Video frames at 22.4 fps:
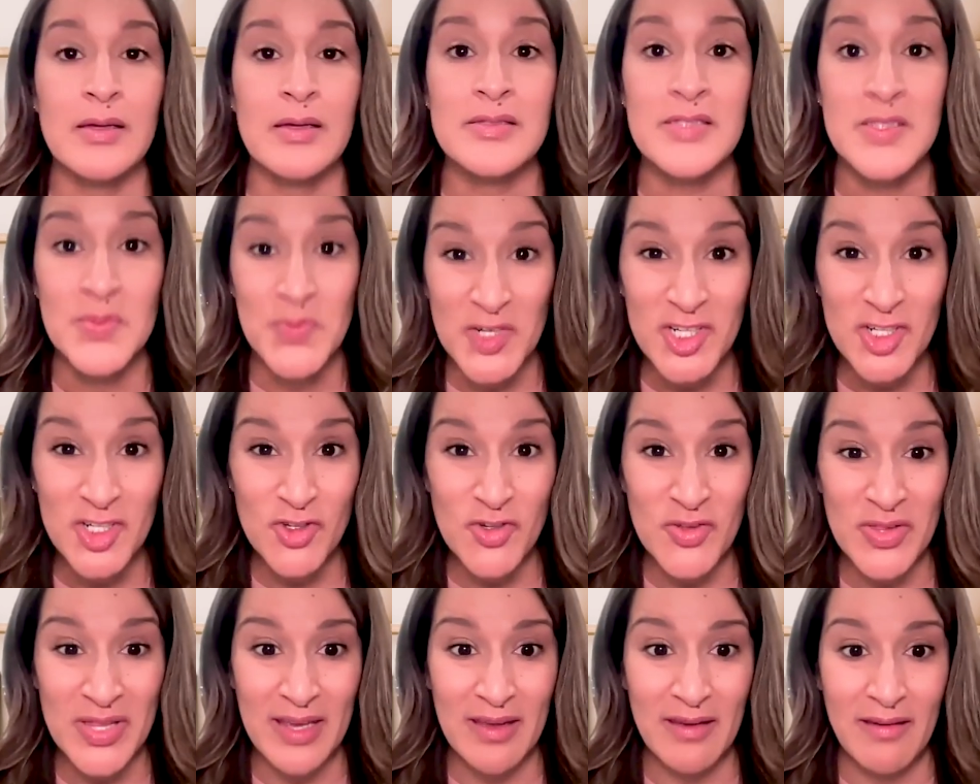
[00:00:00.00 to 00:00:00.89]

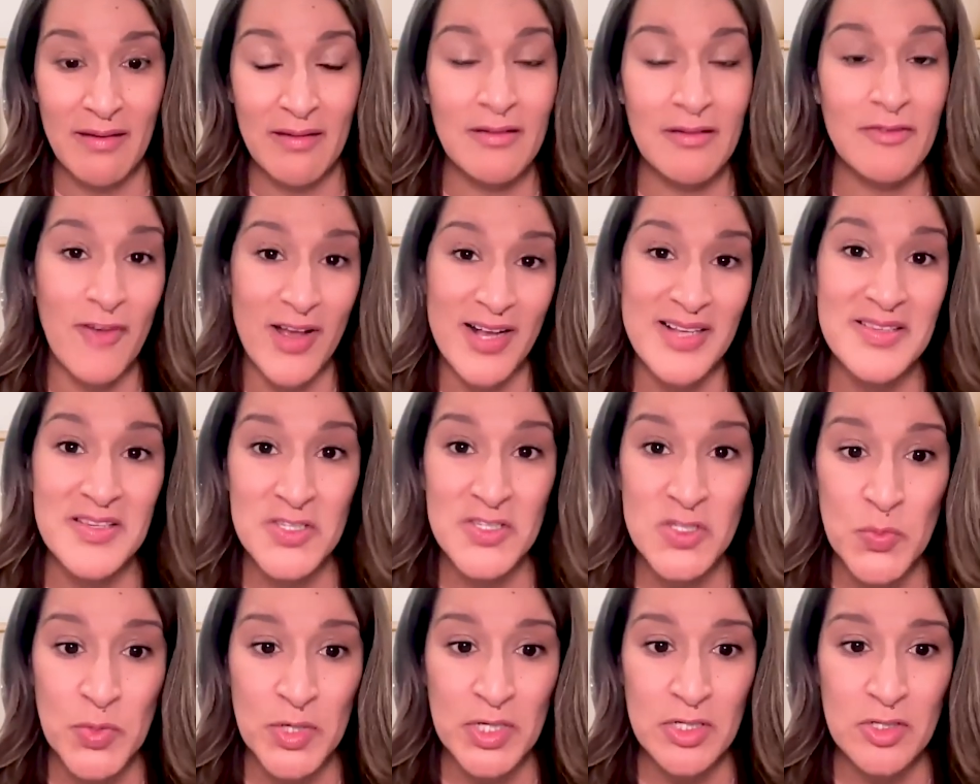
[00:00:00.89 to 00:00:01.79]
Spiritually, it affects us
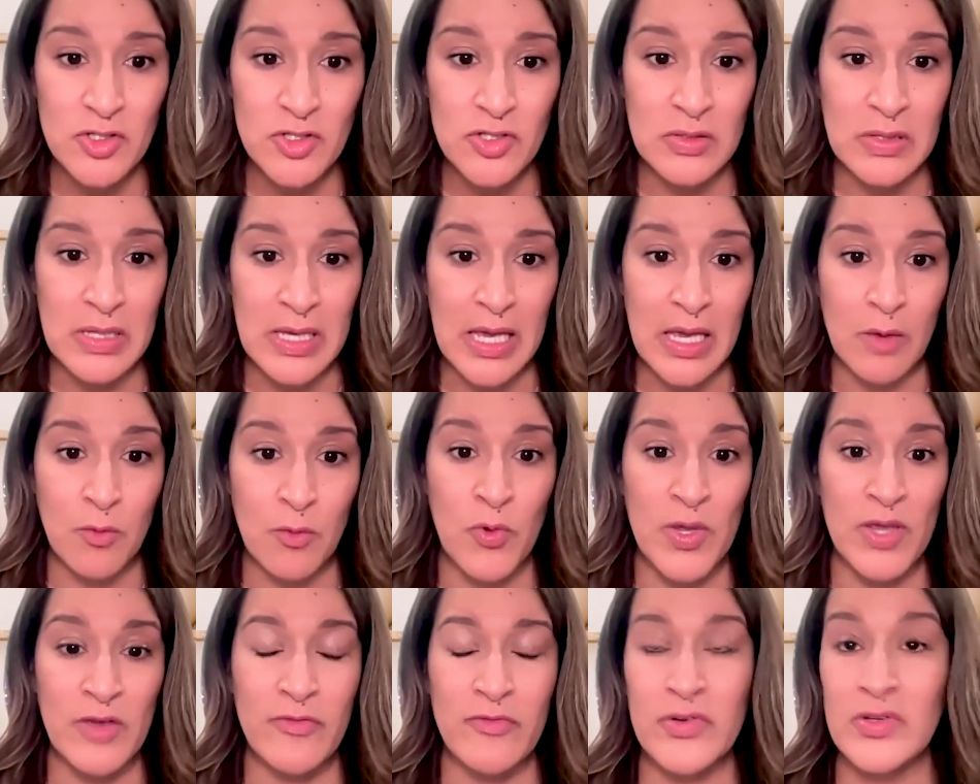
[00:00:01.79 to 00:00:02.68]
spiritually.
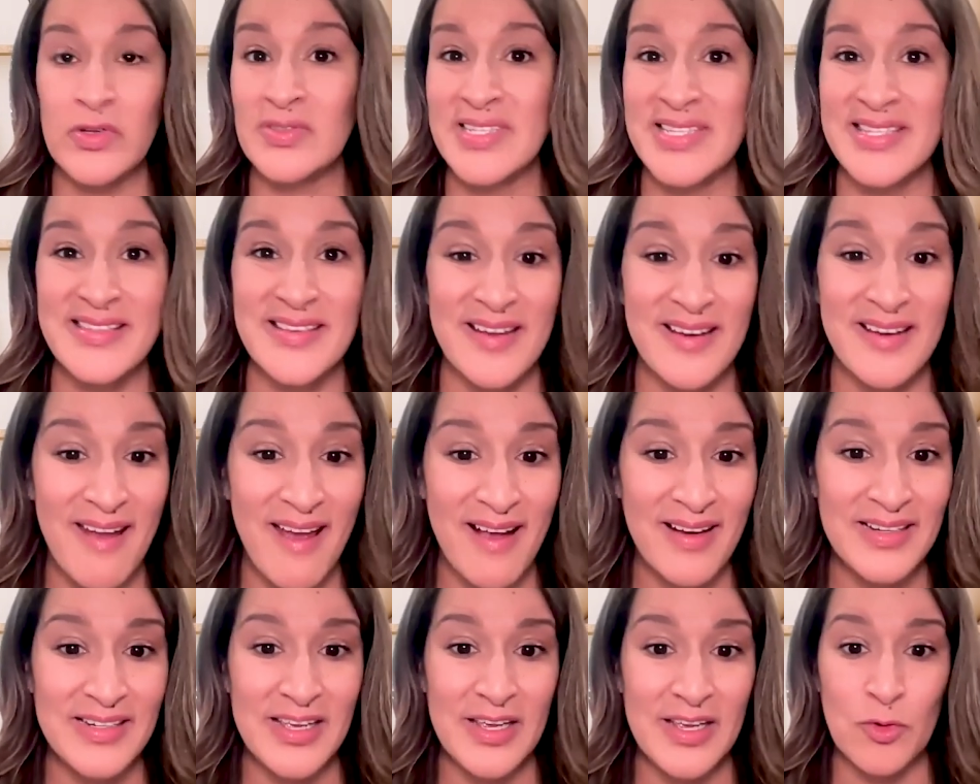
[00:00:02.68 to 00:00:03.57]
We feel
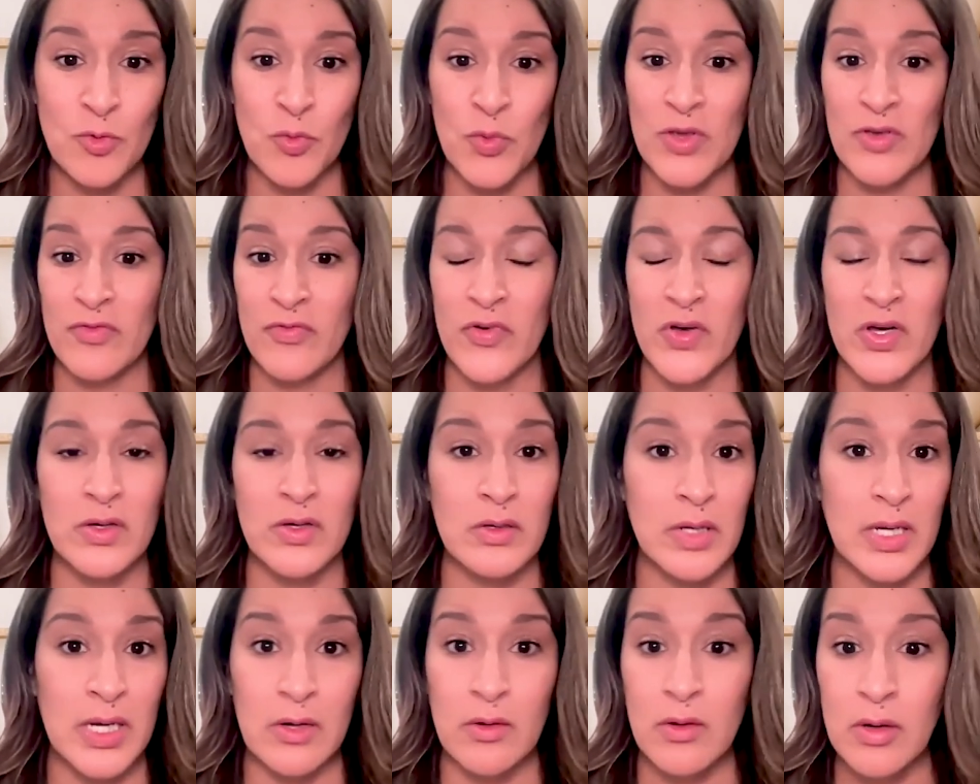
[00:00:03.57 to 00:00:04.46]
disconnected, we
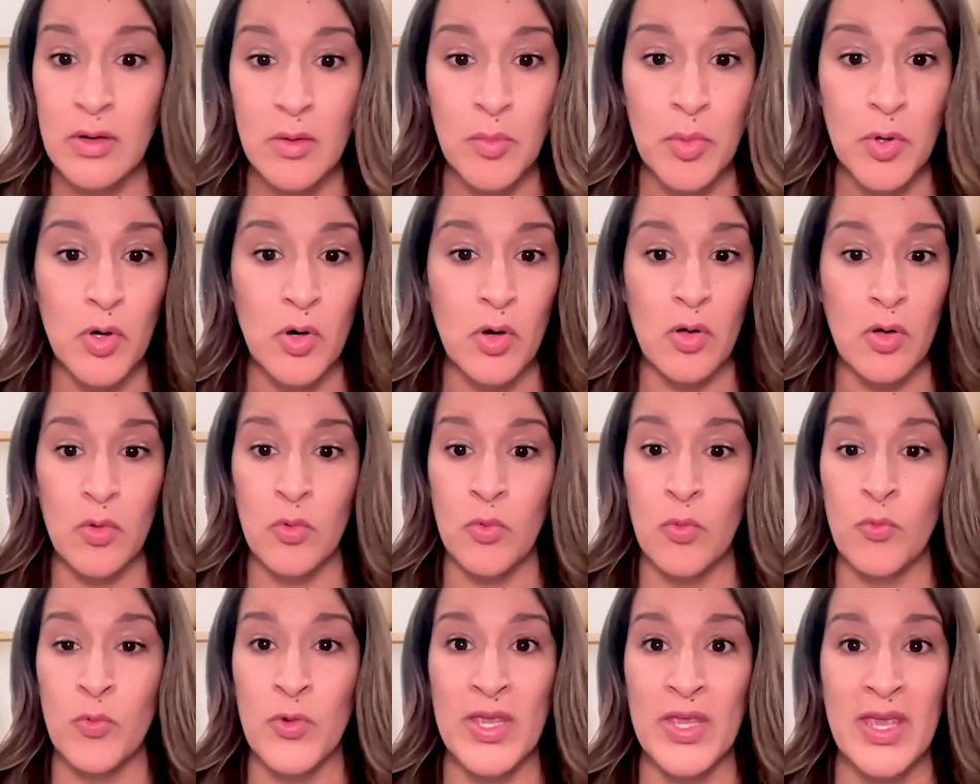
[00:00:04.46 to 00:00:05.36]
feel
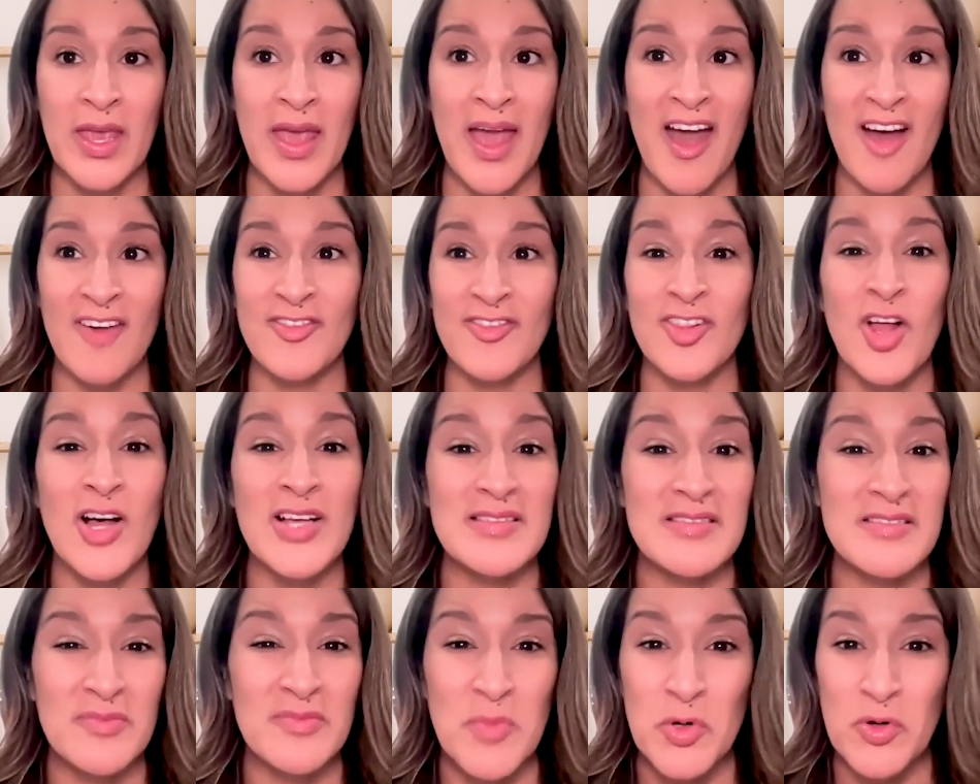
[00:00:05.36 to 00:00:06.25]
irritable, we have
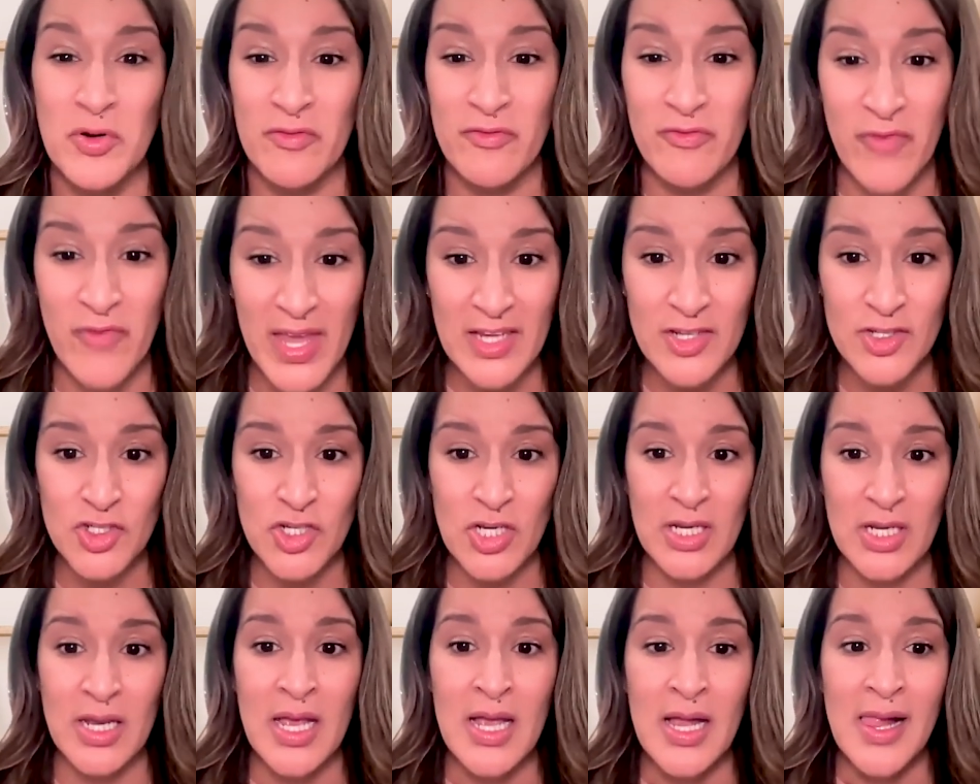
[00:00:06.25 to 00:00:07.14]
loss of
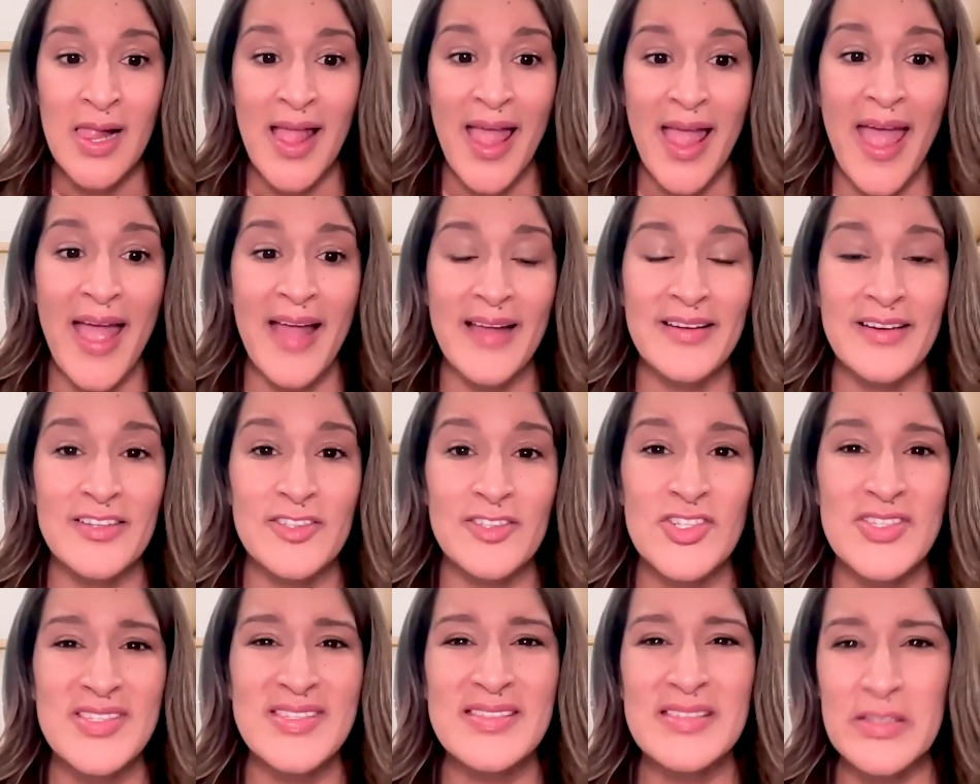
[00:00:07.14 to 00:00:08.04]
motivation, and
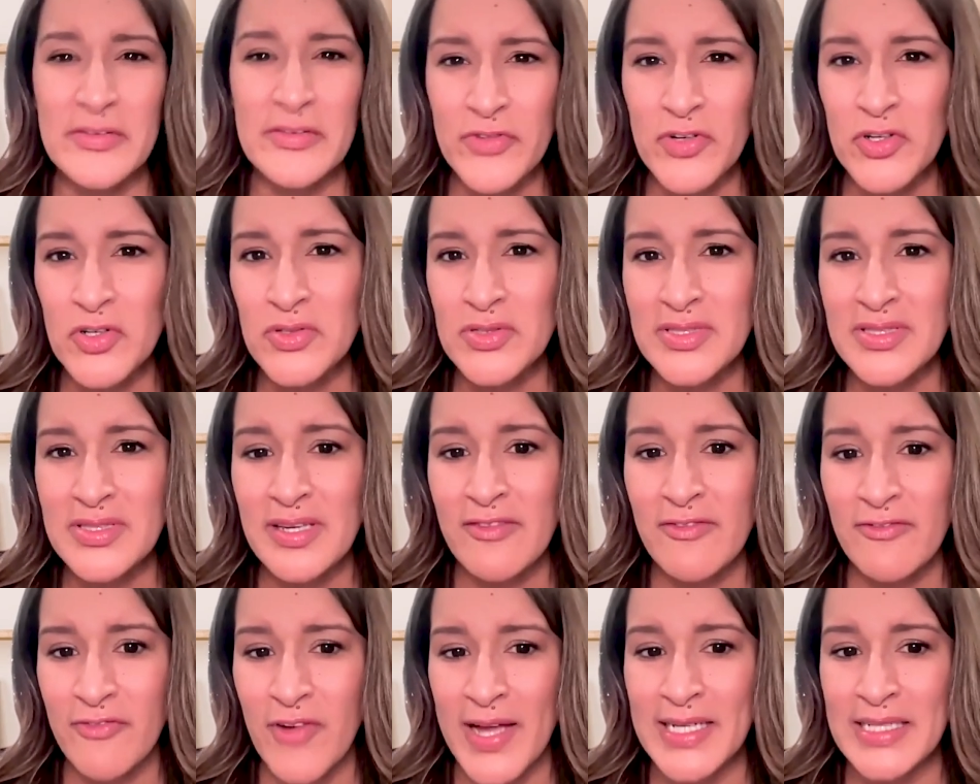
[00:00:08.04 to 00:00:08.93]
just difficulty
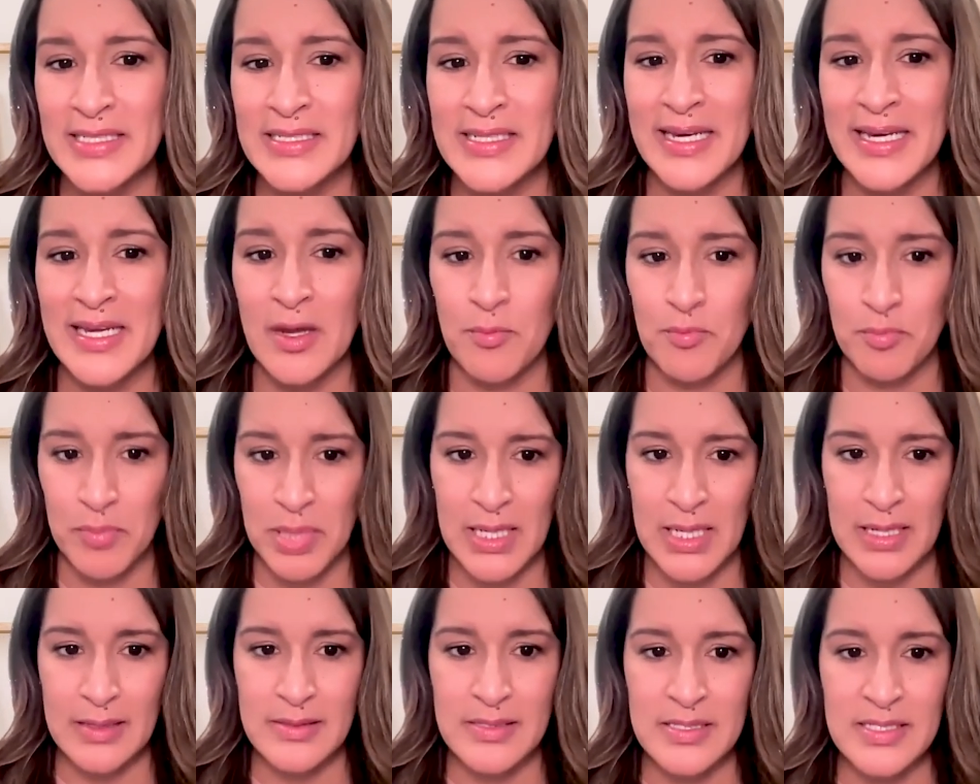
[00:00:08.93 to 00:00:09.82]
finding
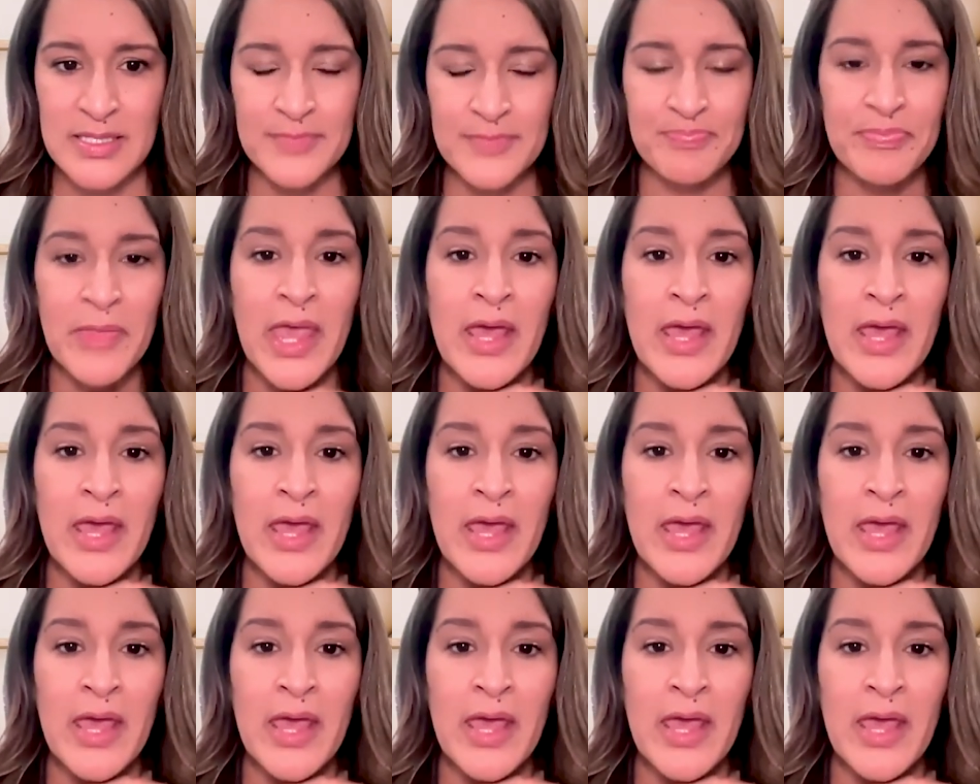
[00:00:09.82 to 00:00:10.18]
peace.